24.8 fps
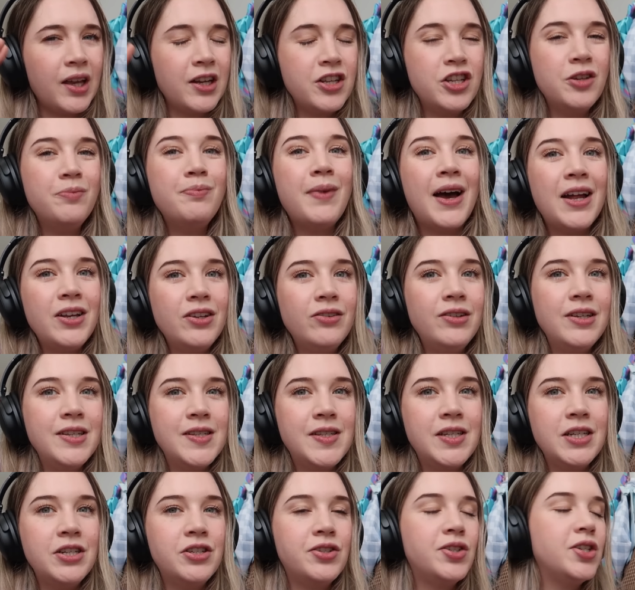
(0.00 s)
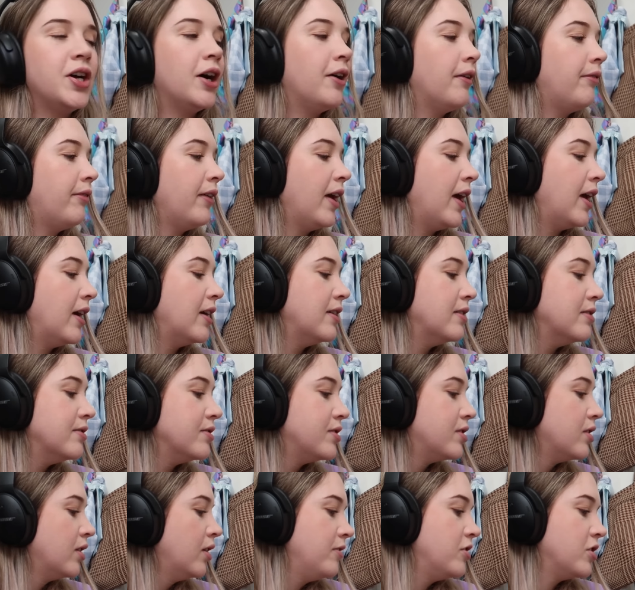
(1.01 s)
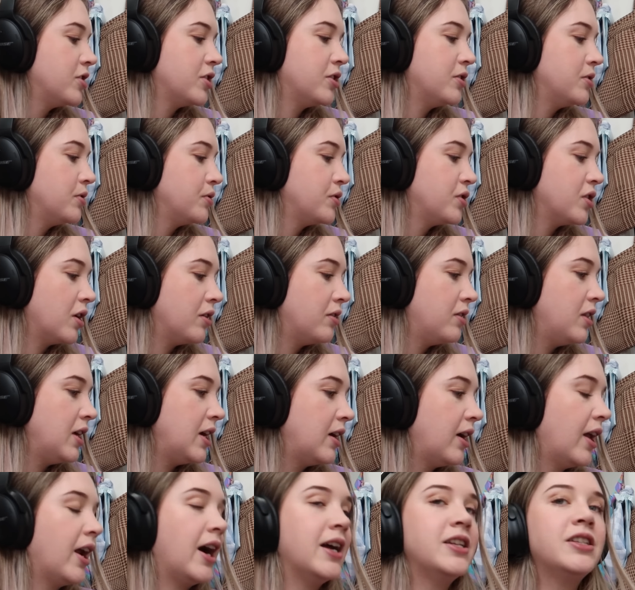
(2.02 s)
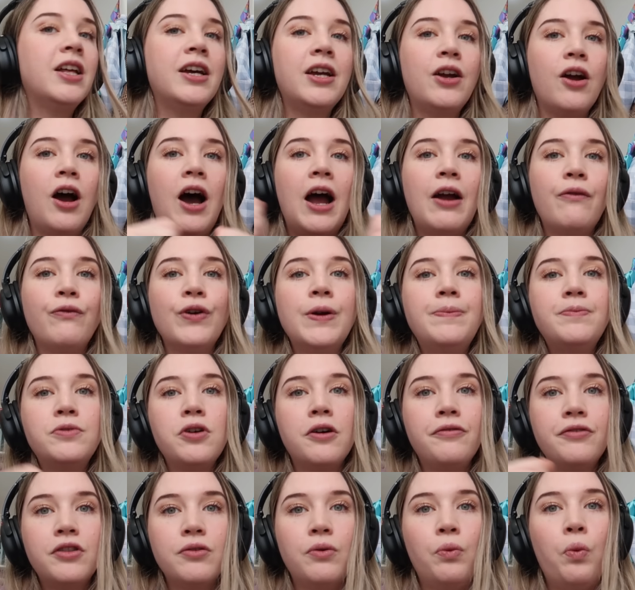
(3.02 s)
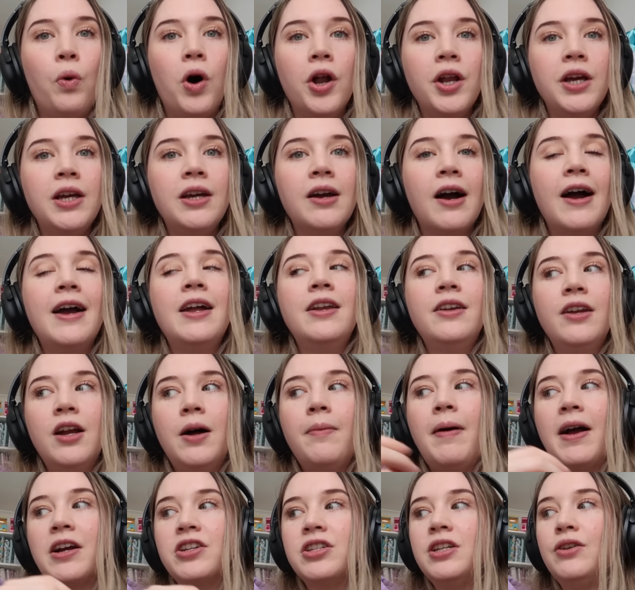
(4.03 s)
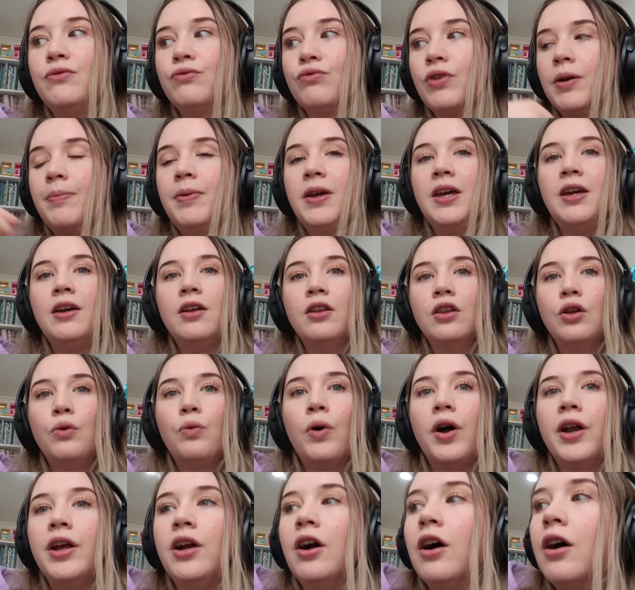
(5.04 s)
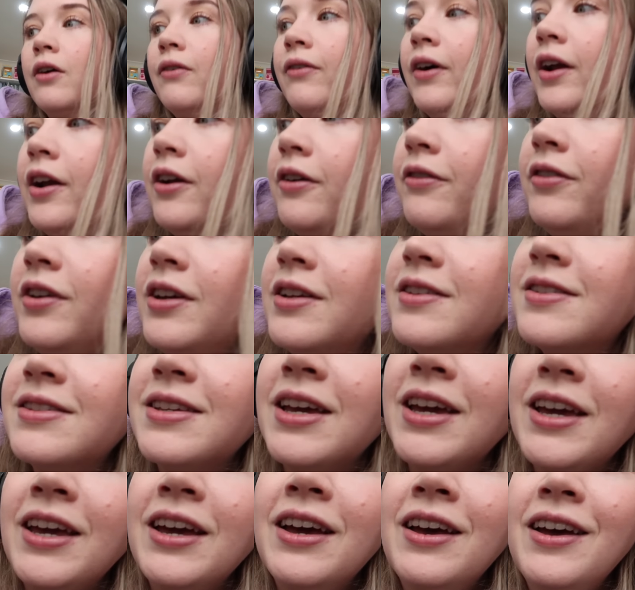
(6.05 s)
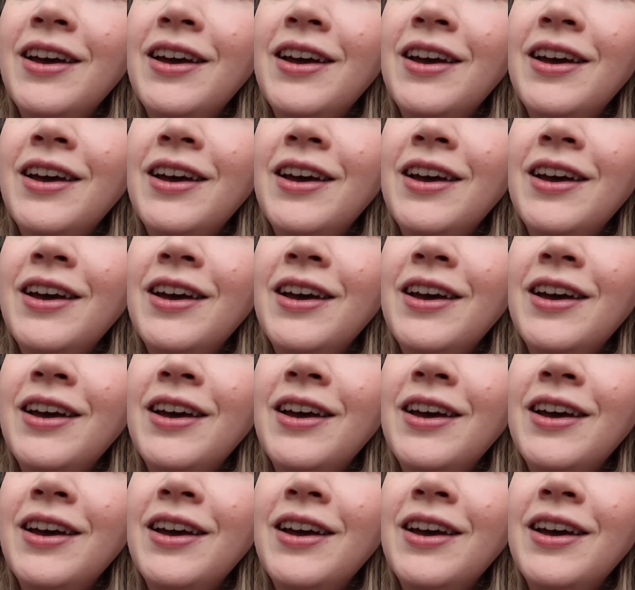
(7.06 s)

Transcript: to manually stitch stuff, and just because it was so thick. And I ripped off the wadding. I ended up actually ripping the wadding off. I don't know if you can see